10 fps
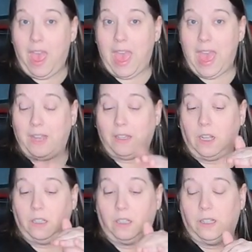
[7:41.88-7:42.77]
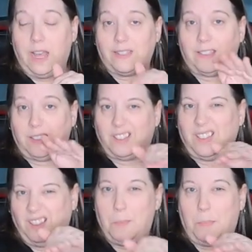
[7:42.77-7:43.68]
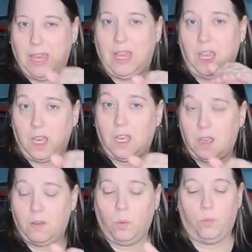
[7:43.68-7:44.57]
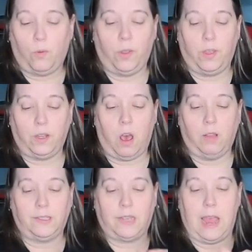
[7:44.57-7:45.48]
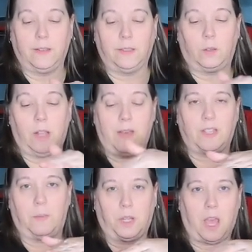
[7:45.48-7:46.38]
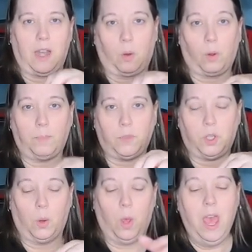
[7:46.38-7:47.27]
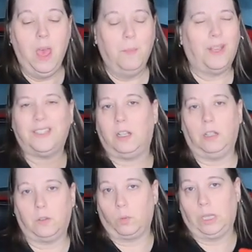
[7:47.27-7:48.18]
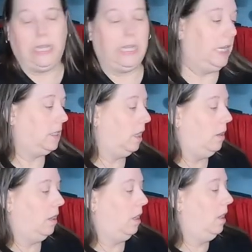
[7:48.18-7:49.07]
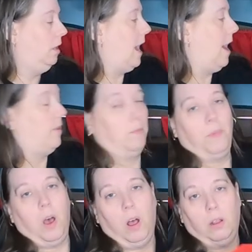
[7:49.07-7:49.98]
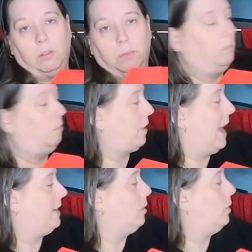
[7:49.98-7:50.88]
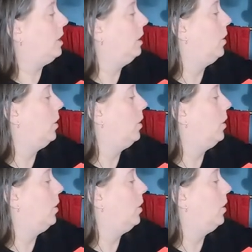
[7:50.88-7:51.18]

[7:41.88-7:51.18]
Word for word: and a little less slippy for the doll stand. So it'll have something to kind of grip to. Plus it'll look really neat to have them all branded with a